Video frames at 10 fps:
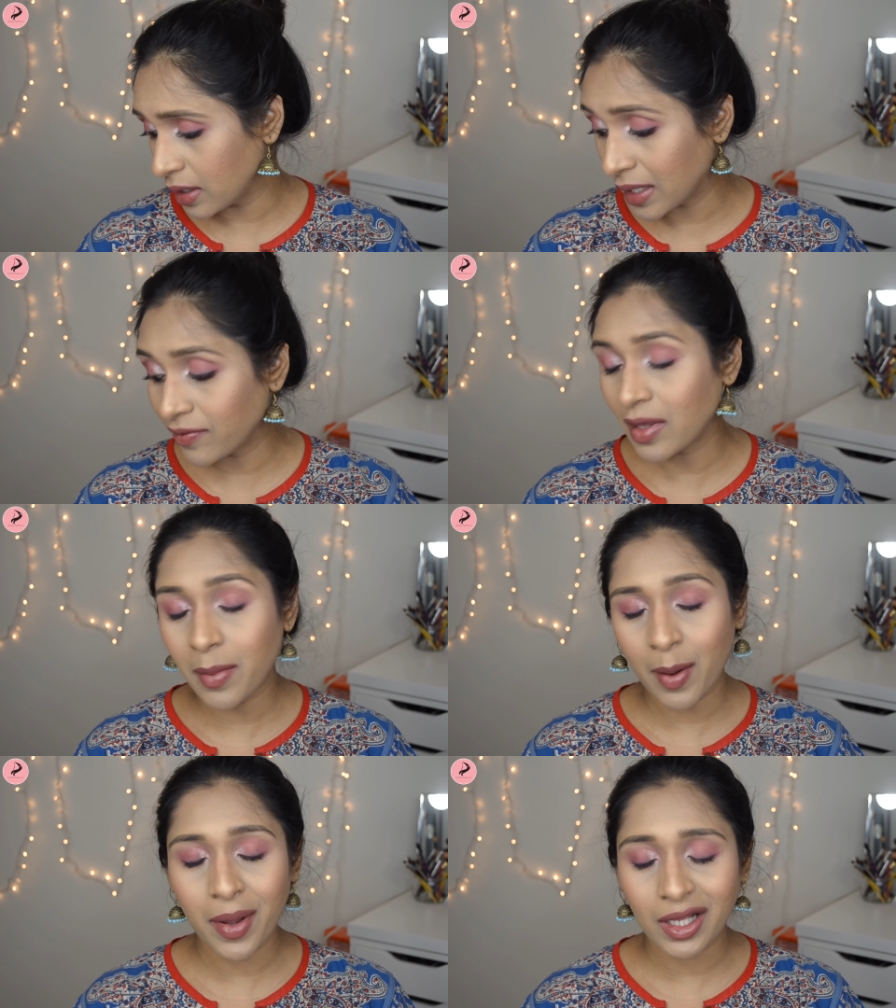give them
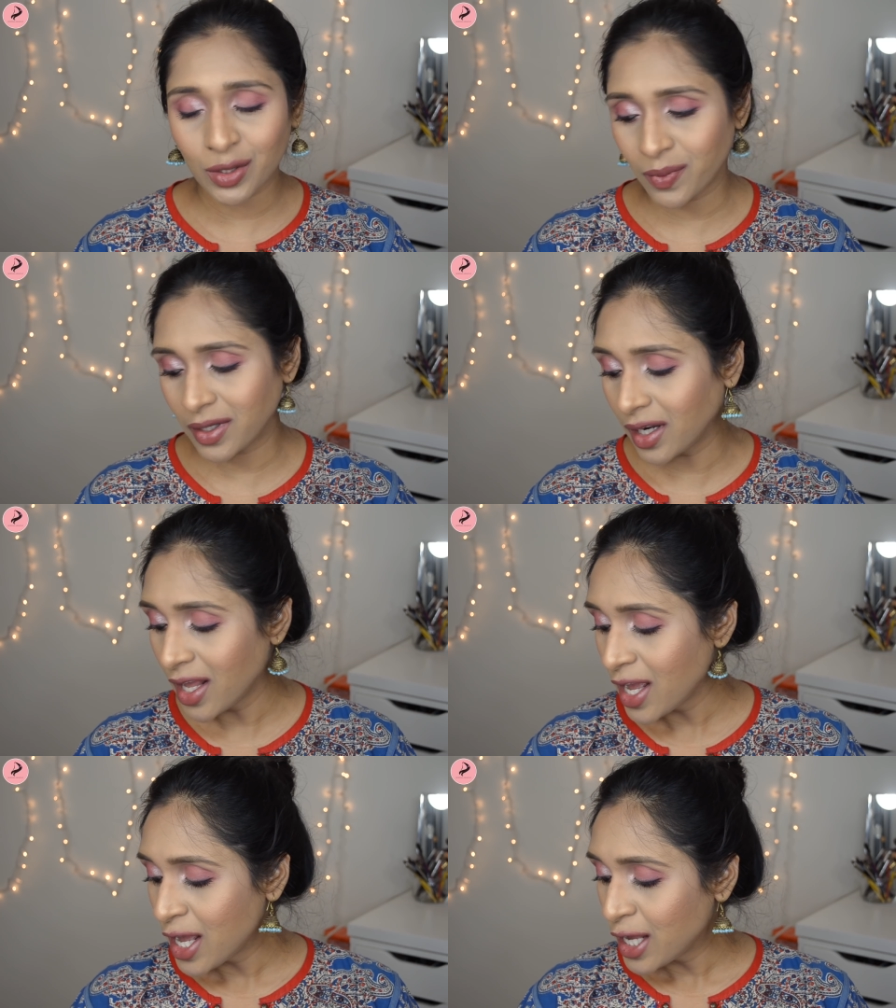up as well.
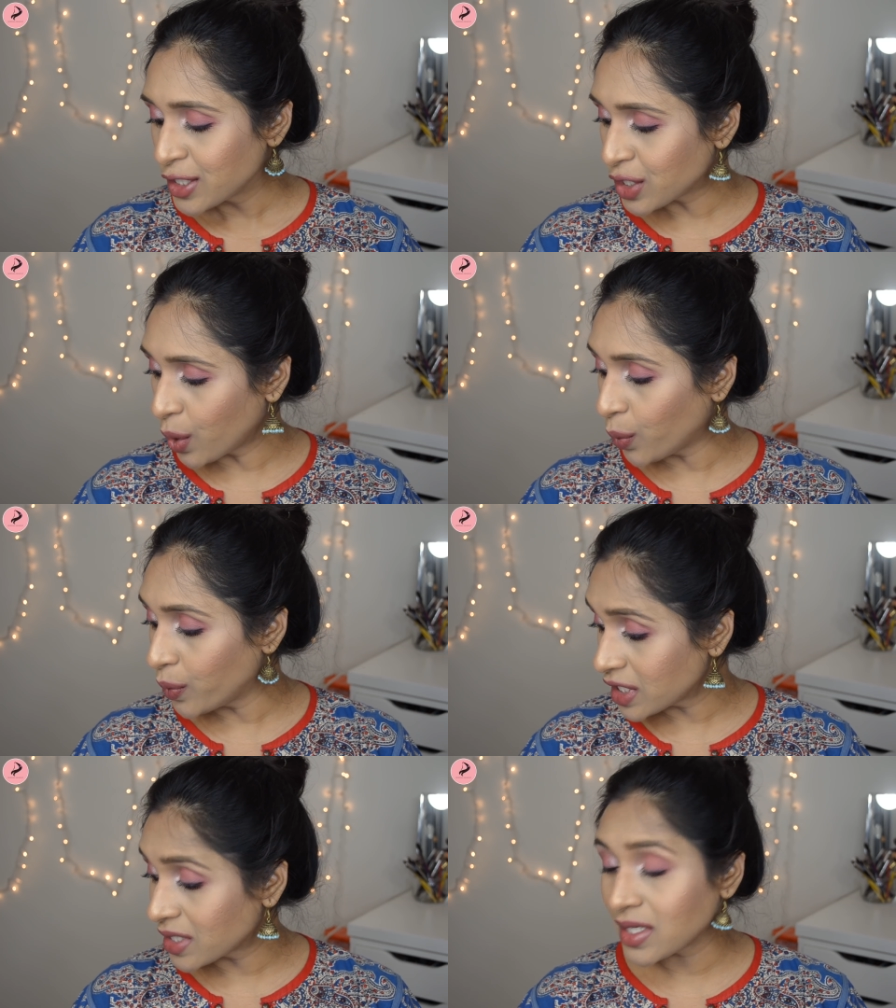So
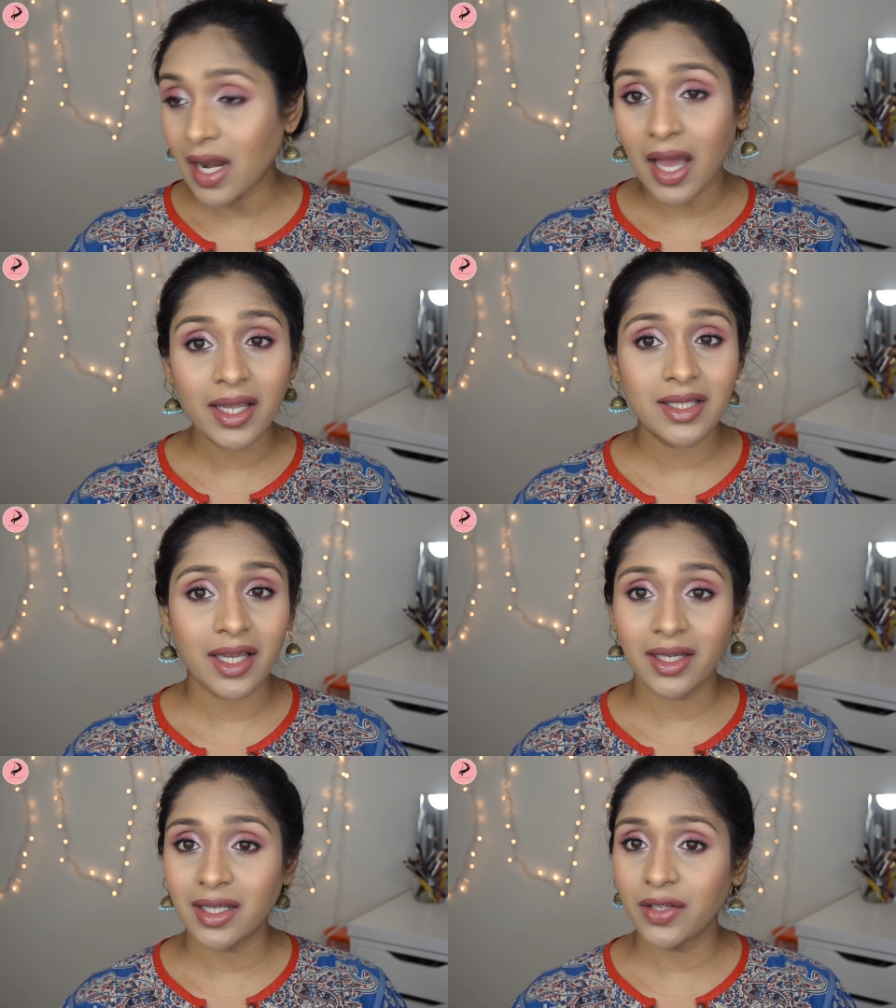which is nice.
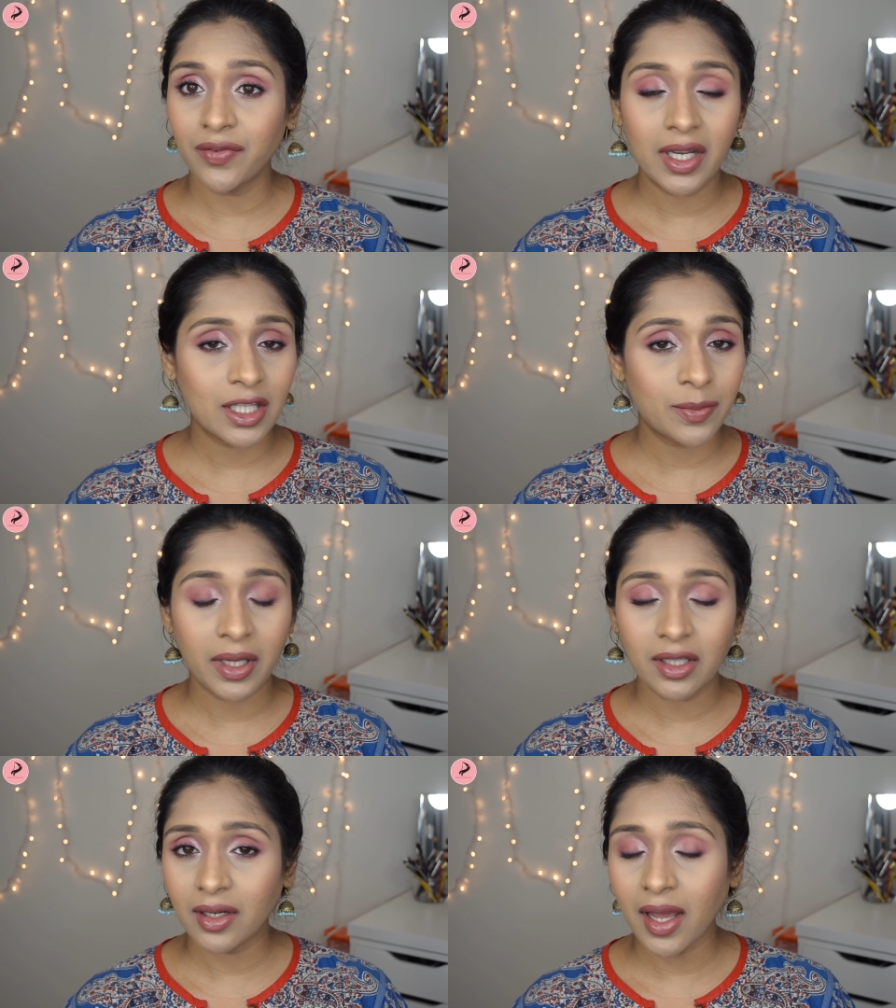I didn't even
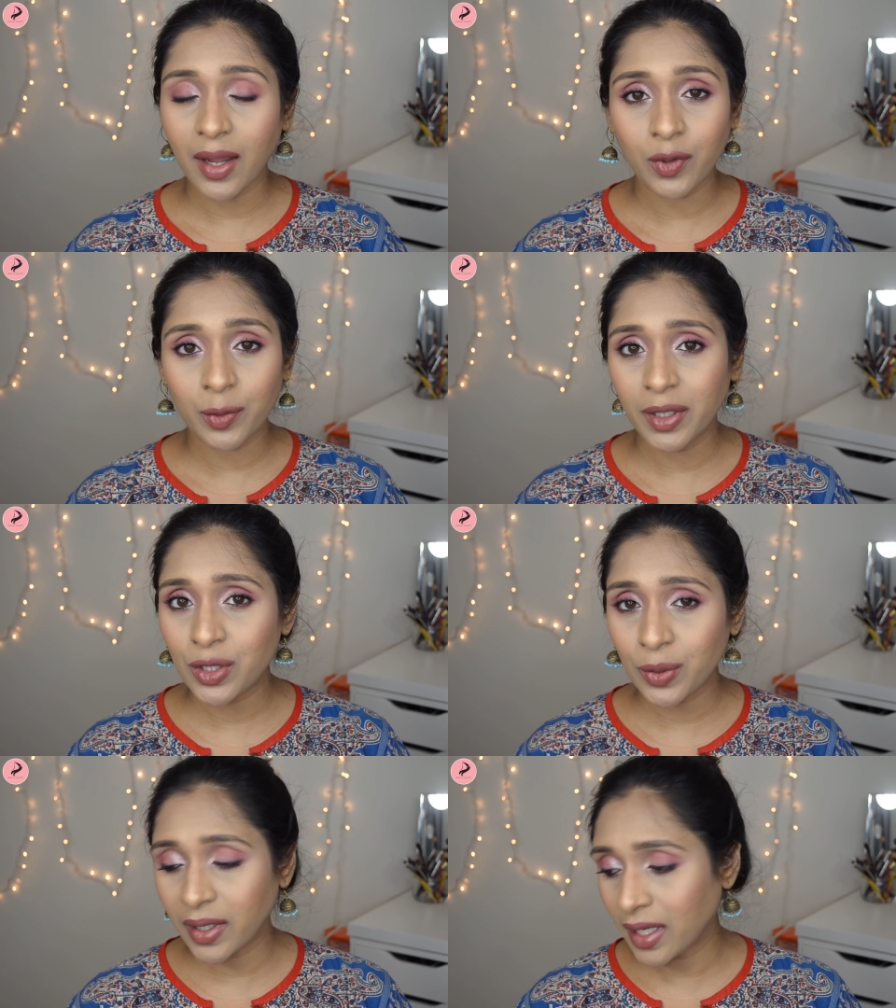expect that I would be
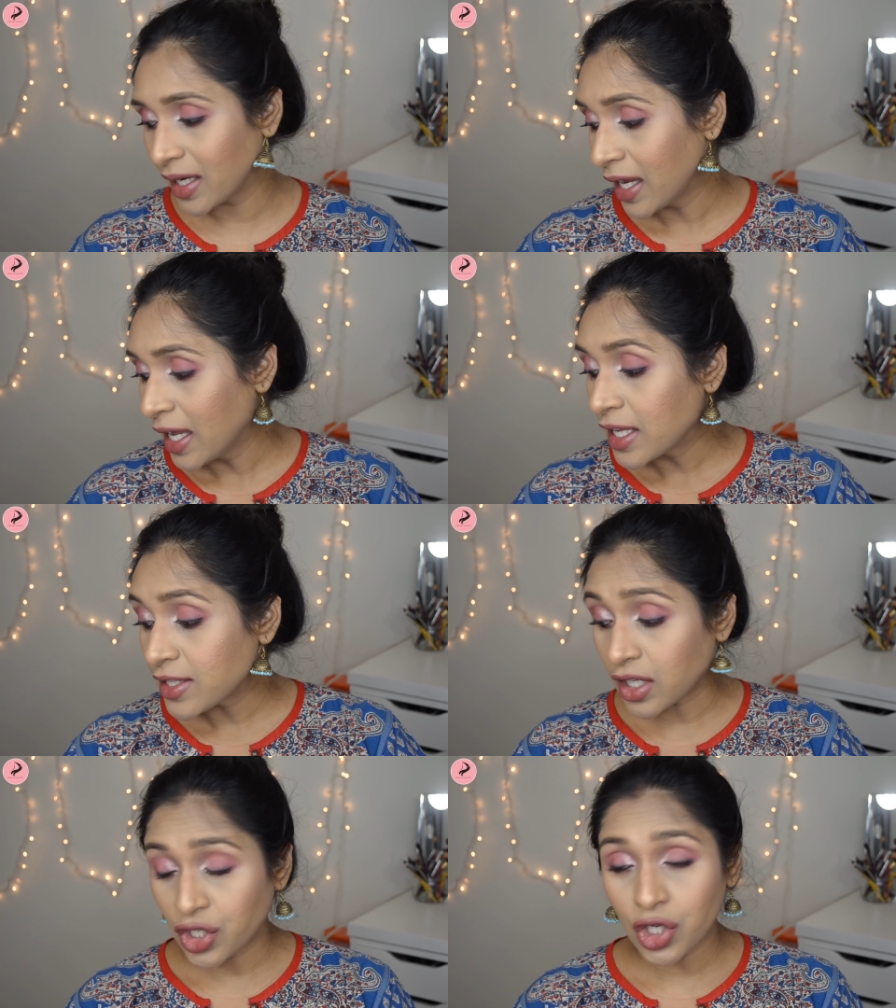doing
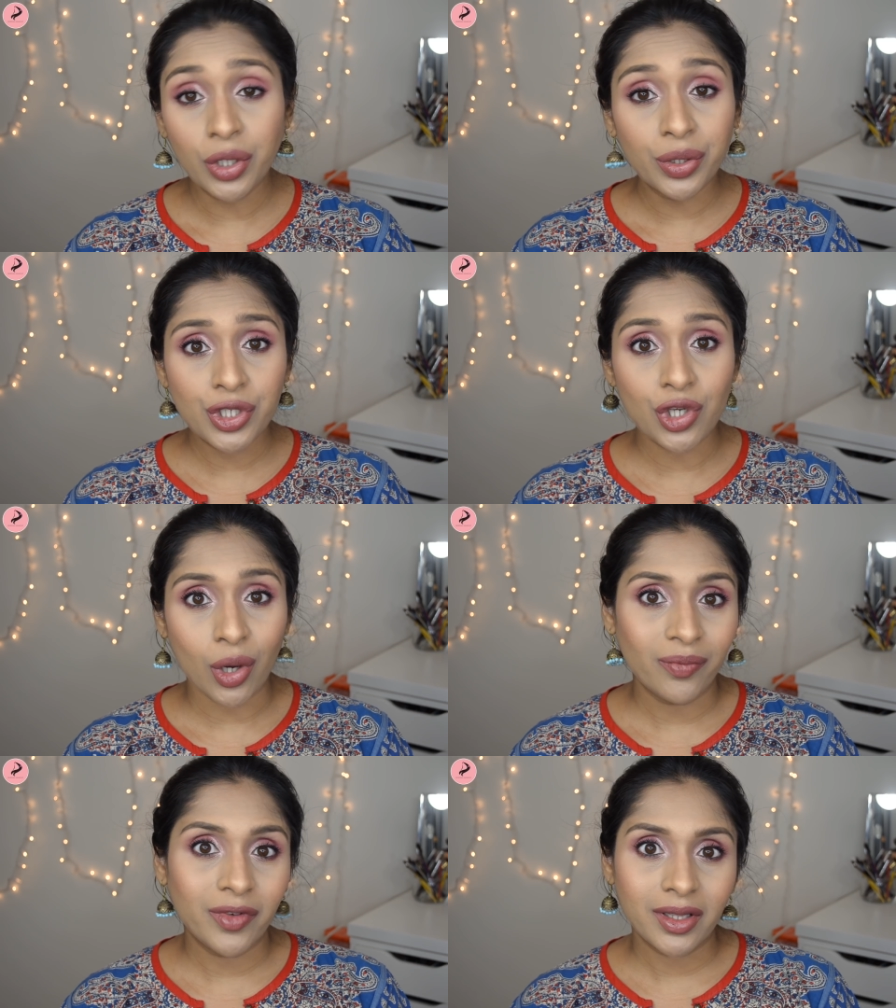such a good
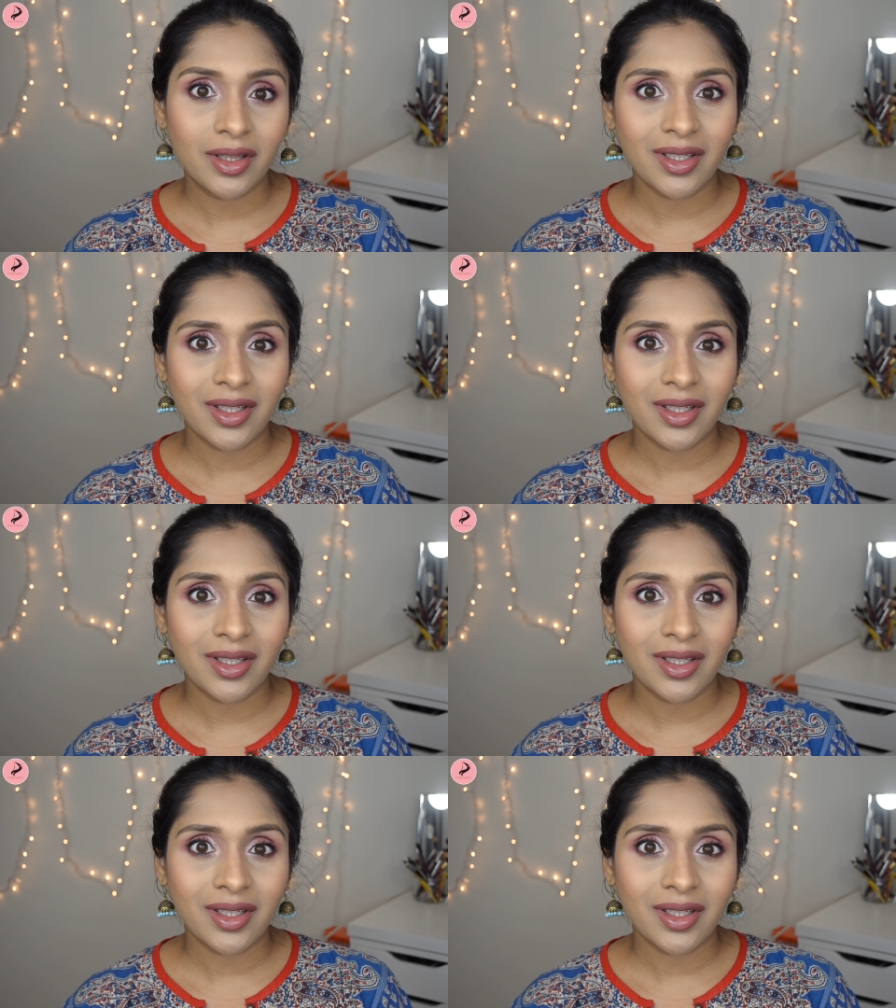job with